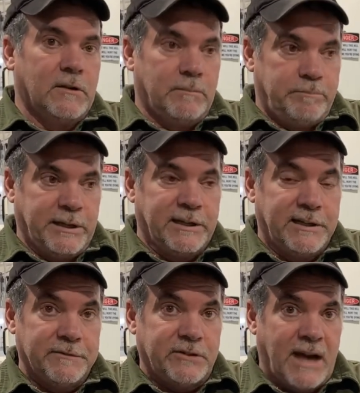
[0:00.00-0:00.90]

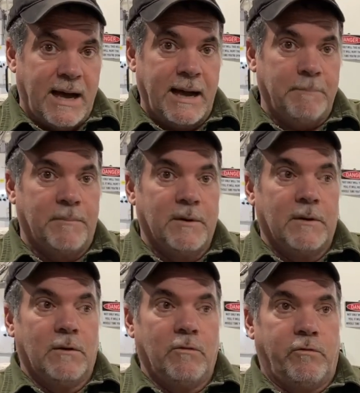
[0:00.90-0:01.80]
period of time
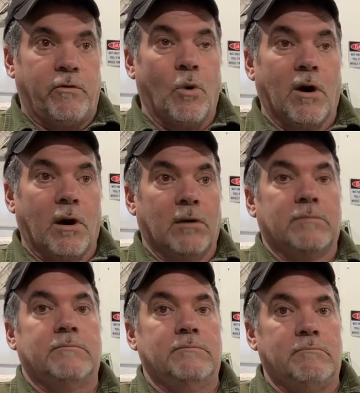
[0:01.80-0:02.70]
for
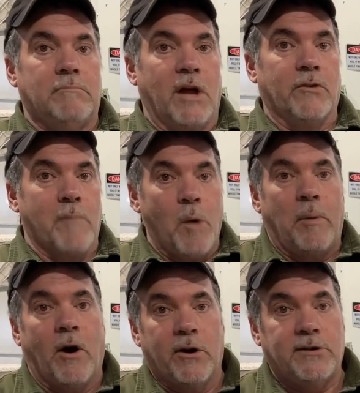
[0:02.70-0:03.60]
Mother
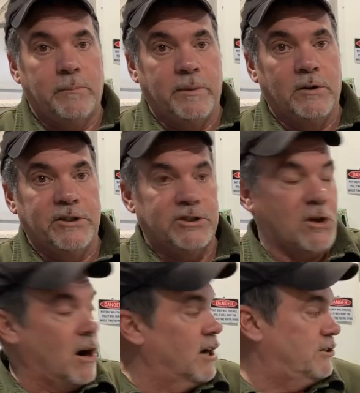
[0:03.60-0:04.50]
Mopar to build these
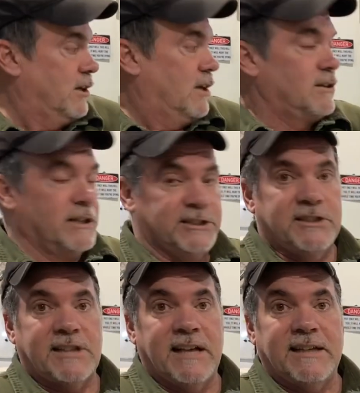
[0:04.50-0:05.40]
cars. This
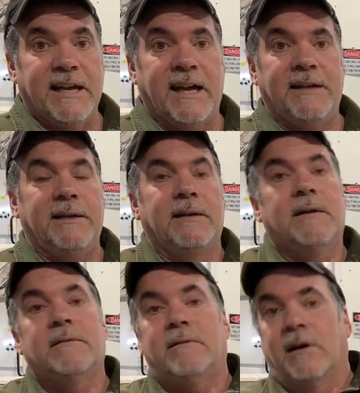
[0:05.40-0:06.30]
is at the end.
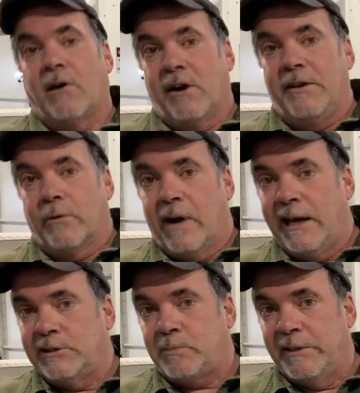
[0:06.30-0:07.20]
The car that
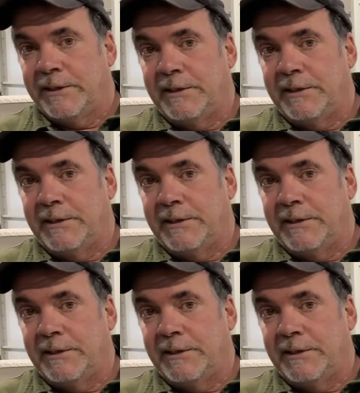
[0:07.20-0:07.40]
Ryan's building